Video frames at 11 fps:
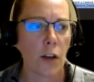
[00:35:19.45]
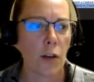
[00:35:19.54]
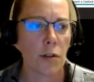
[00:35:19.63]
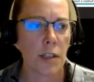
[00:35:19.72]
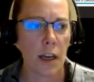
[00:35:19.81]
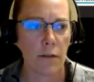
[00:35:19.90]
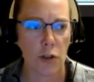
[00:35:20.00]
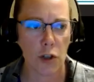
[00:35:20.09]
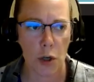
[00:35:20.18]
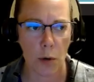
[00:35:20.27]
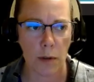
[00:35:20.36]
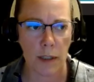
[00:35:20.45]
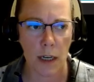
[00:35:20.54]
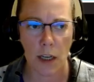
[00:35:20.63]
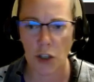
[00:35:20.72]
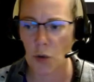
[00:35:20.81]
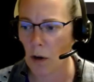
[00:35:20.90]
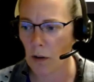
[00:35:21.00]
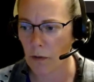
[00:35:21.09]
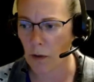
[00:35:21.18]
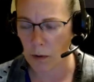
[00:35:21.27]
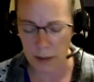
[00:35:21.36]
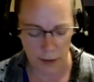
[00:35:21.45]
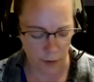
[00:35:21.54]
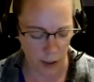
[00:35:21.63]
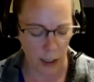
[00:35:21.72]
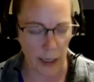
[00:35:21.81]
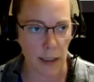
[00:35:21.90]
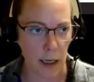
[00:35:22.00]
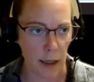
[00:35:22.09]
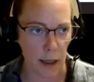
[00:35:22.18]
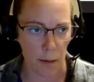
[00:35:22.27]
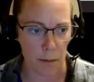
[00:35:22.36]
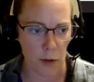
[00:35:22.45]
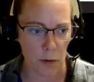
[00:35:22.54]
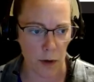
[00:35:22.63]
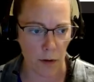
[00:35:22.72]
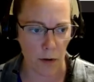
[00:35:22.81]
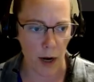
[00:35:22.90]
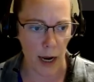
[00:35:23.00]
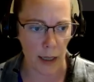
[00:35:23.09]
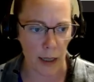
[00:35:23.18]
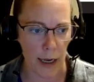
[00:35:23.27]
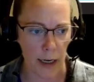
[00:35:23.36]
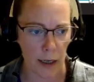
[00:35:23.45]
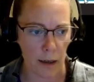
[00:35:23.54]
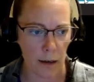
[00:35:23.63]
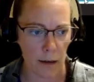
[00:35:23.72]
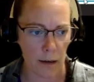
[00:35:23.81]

You see, I've chosen each one of those. I've clicked on them. So now they're highlighted.